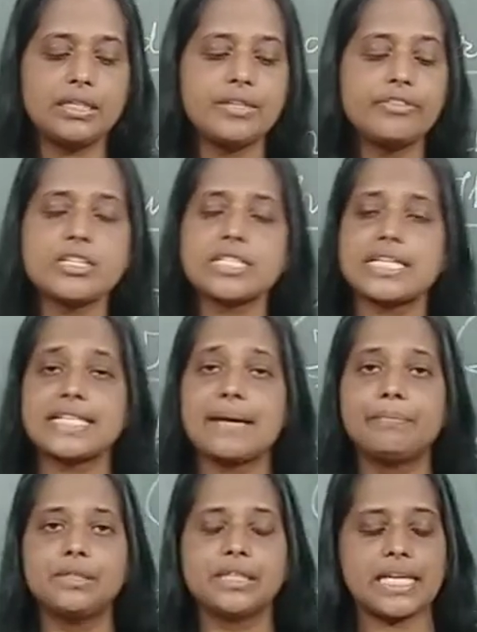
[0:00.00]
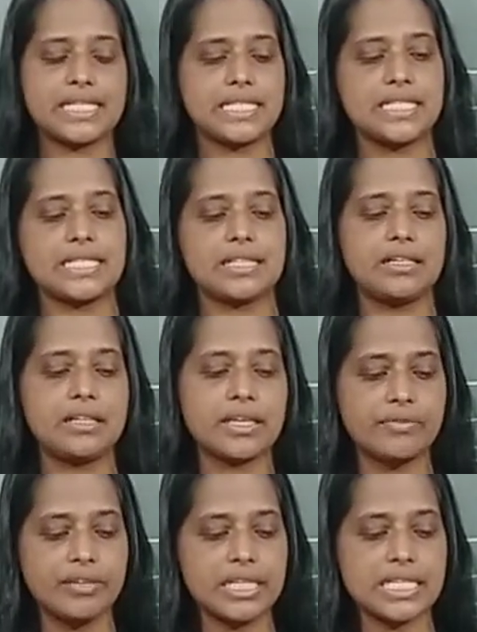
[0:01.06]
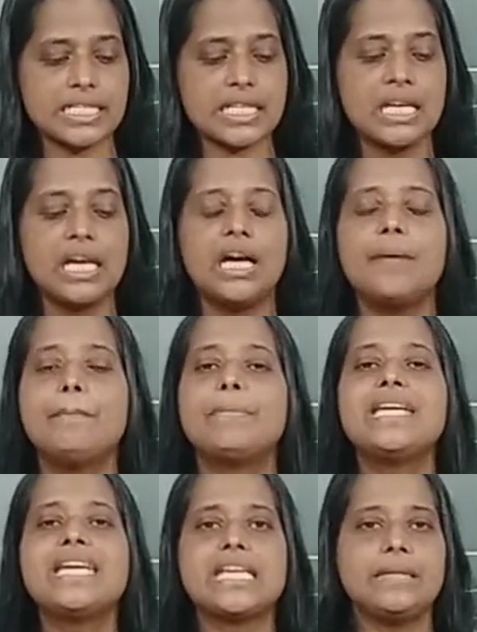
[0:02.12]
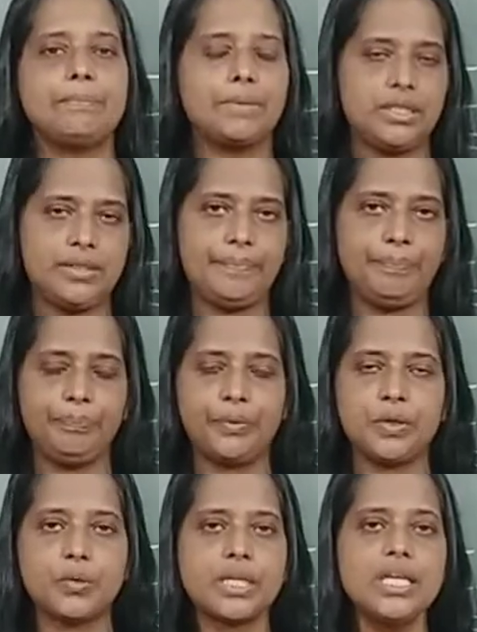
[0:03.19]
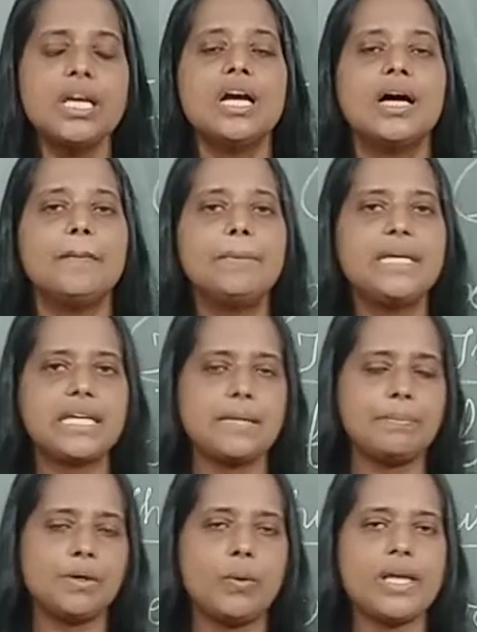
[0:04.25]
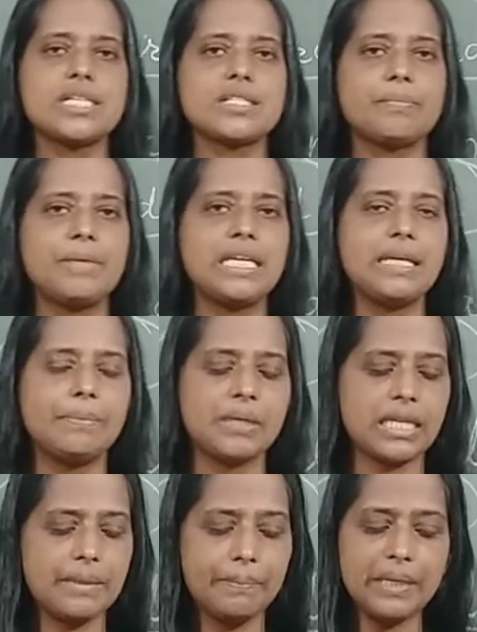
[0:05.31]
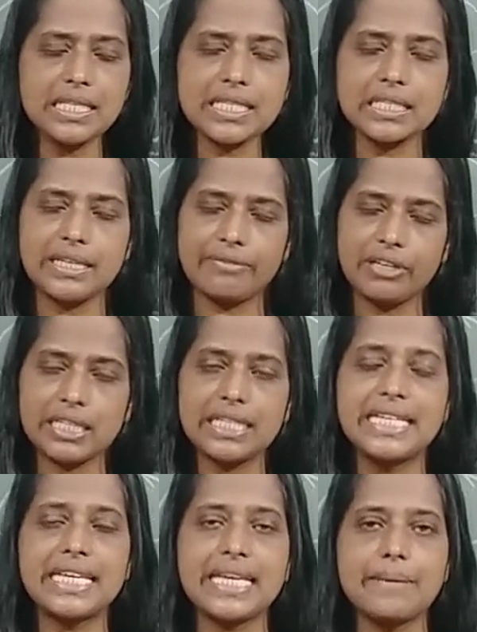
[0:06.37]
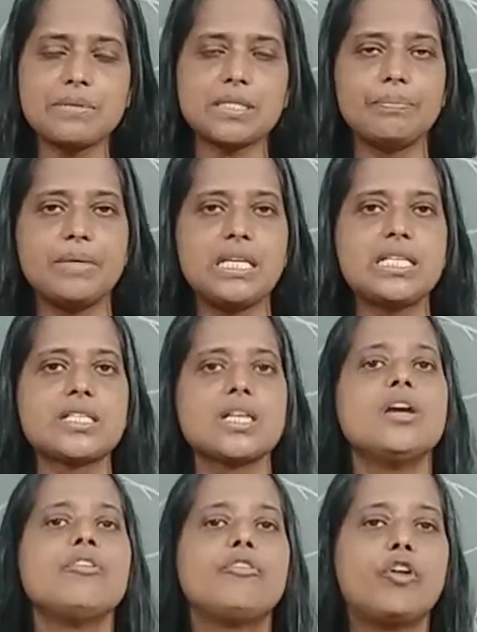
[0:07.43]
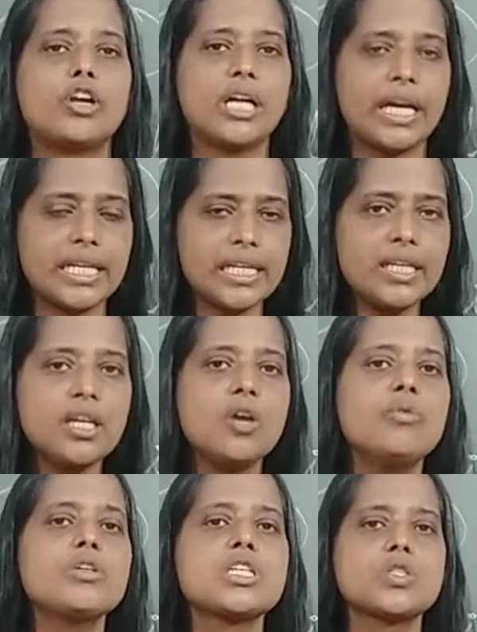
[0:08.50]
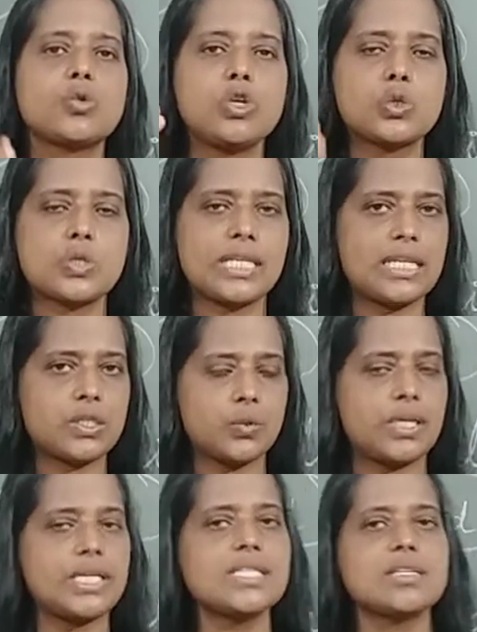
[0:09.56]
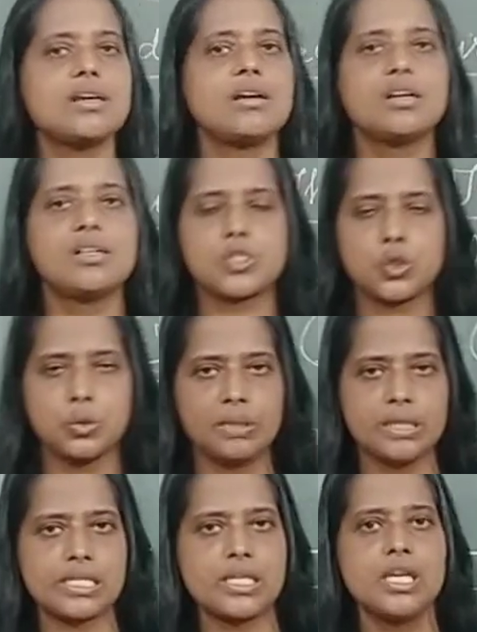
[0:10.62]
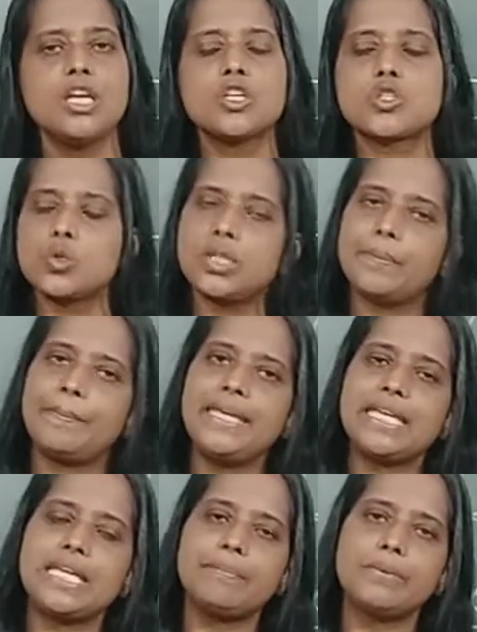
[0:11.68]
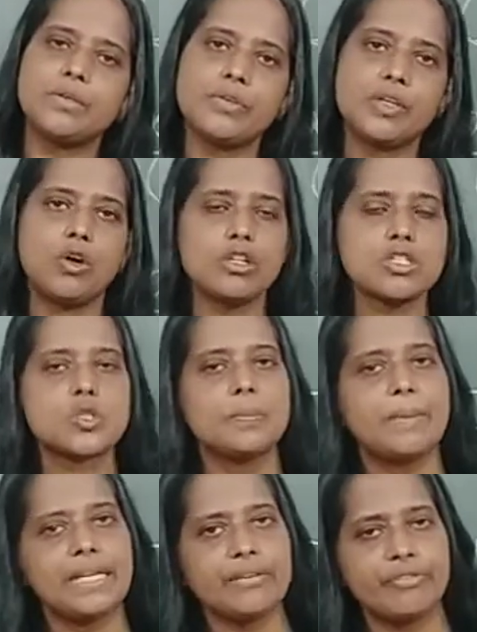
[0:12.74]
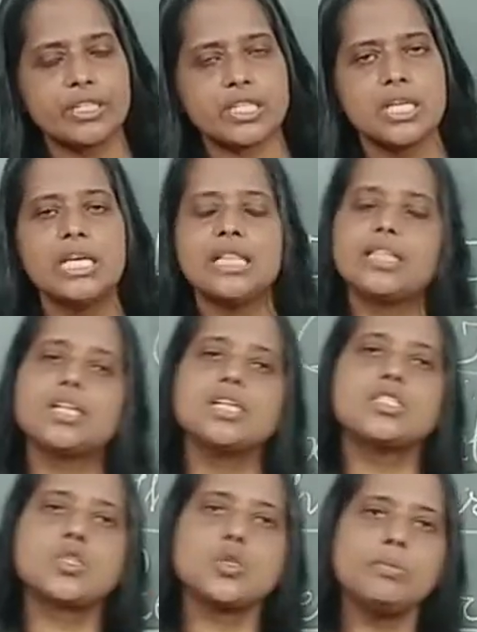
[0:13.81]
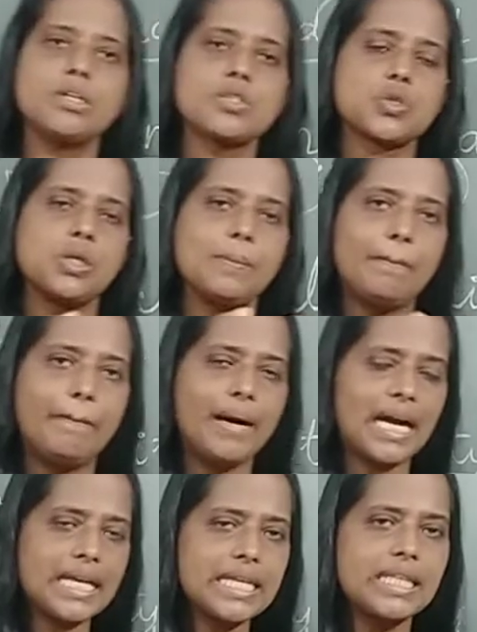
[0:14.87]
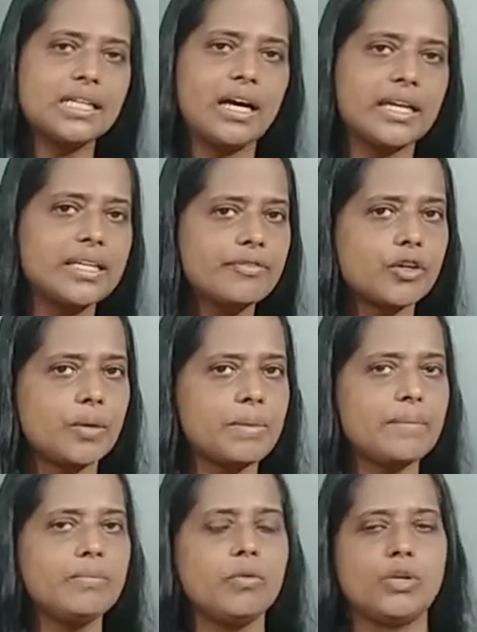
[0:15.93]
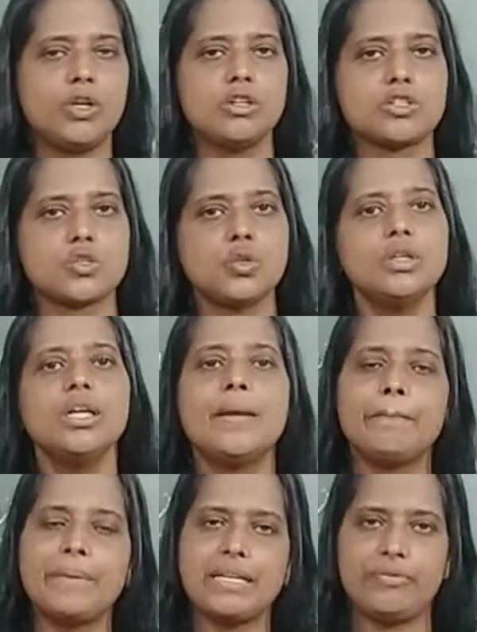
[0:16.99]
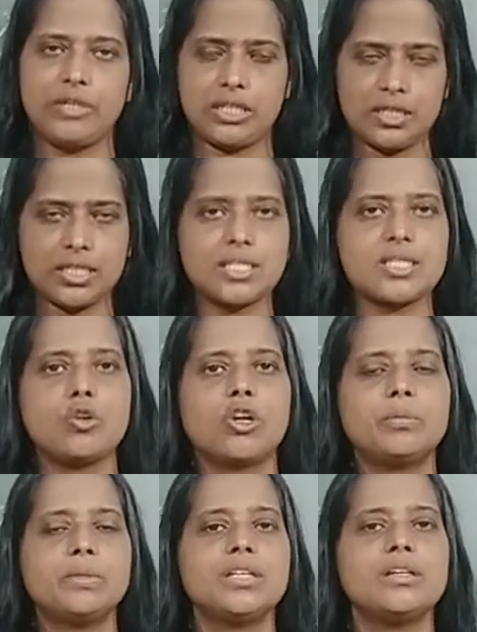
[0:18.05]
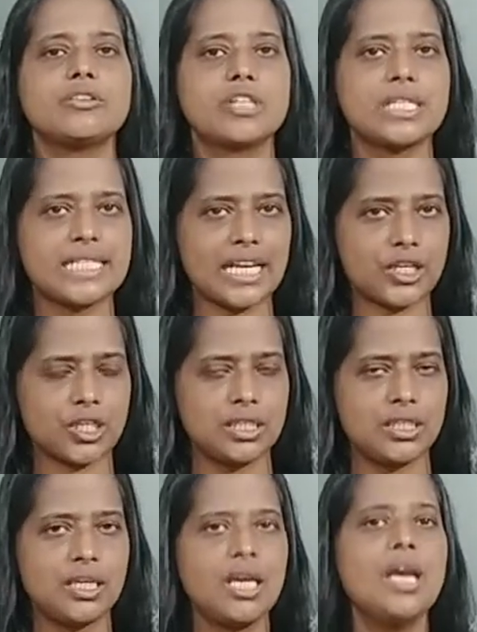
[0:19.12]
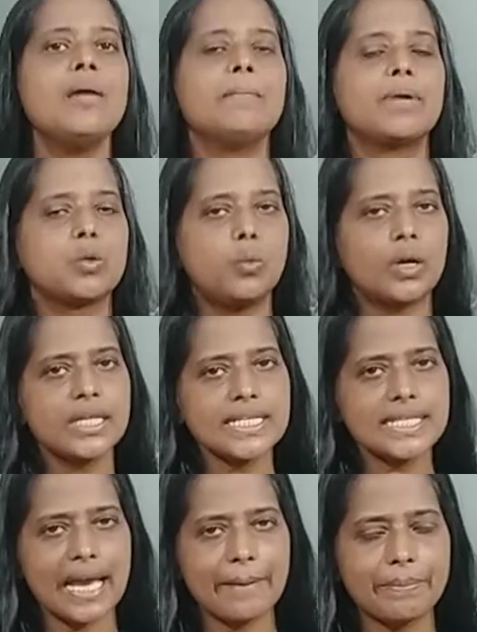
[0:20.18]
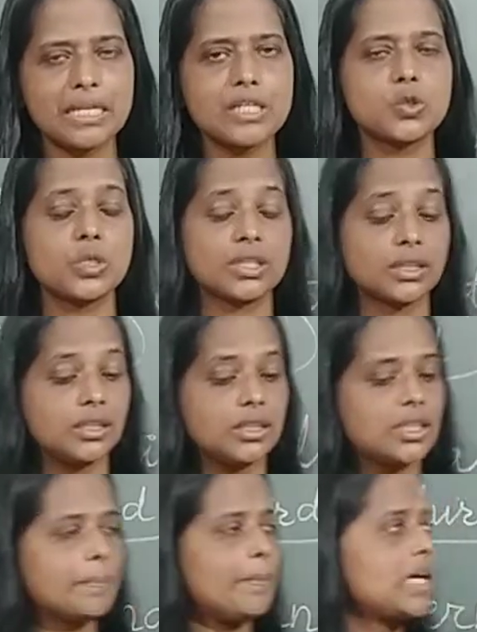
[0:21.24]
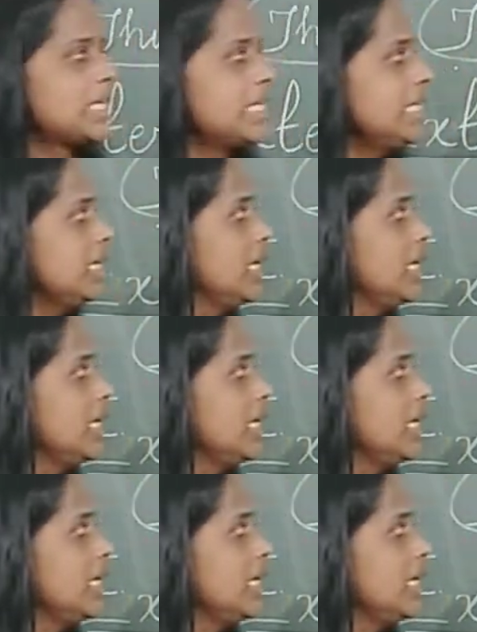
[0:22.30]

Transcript: The first example that is given is a beekeeper, okay? A beekeeper, why does a beekeeper keep bees? Definitely he keeps bees for honey, which he's going to sell to his consumers. So the beekeeper will also benefit. The consumers who buy the honey from him will also benefit. This is a normal transaction. But what is happening to the third party?